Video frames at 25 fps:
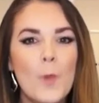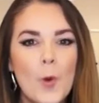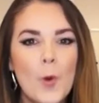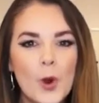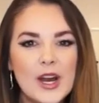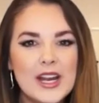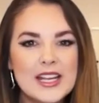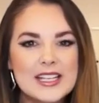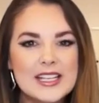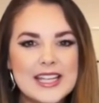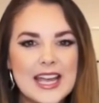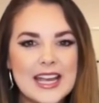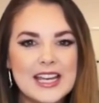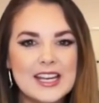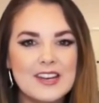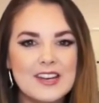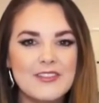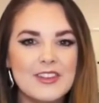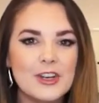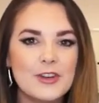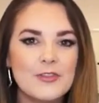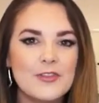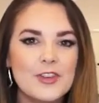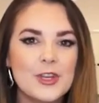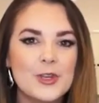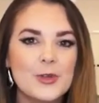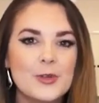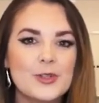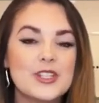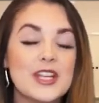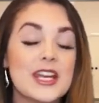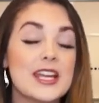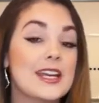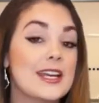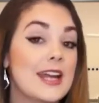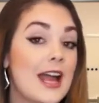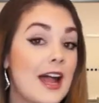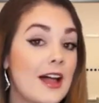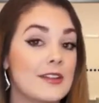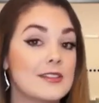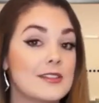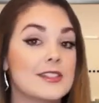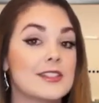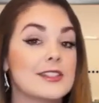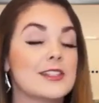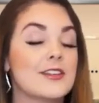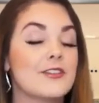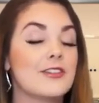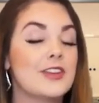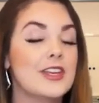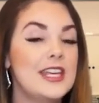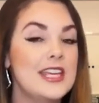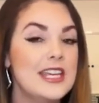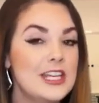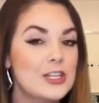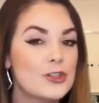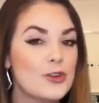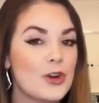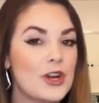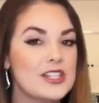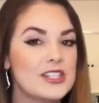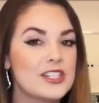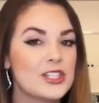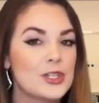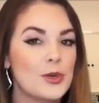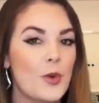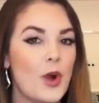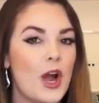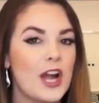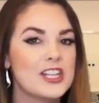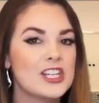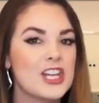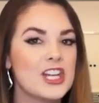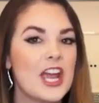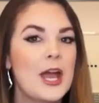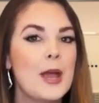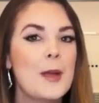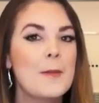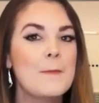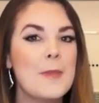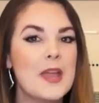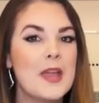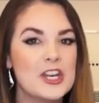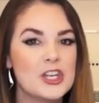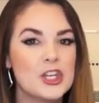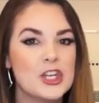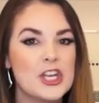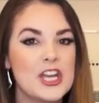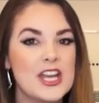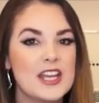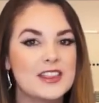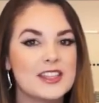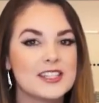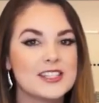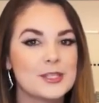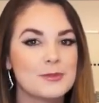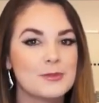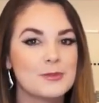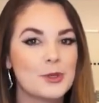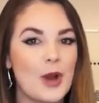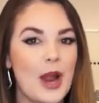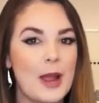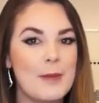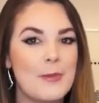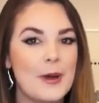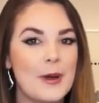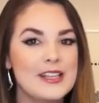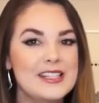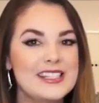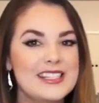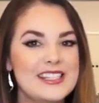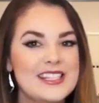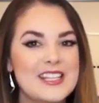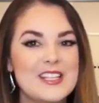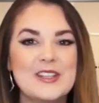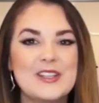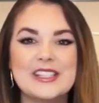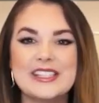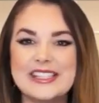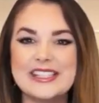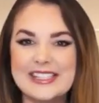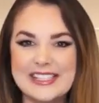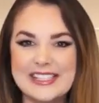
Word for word: more executive interviews and analysis of key trends to watch, make sure you hit the subscribe button so you can